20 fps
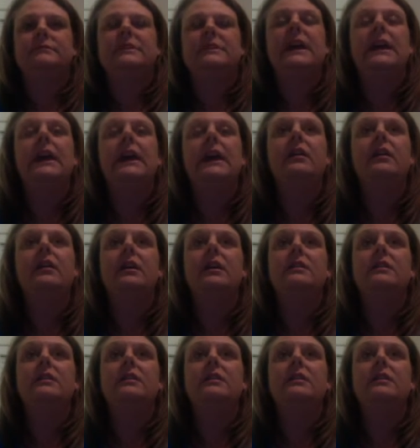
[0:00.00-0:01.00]
tell us
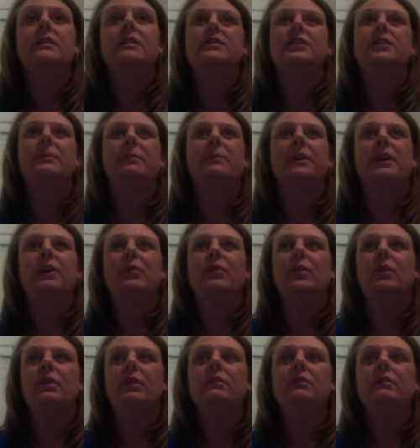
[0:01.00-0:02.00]
that there's something
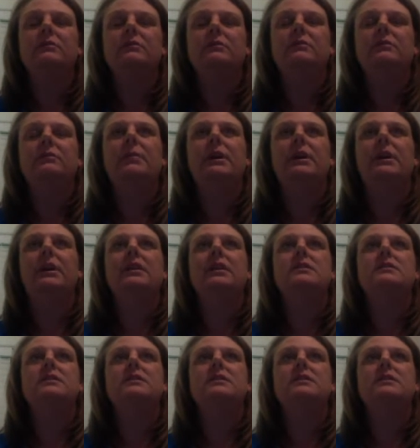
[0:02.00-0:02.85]
going on. But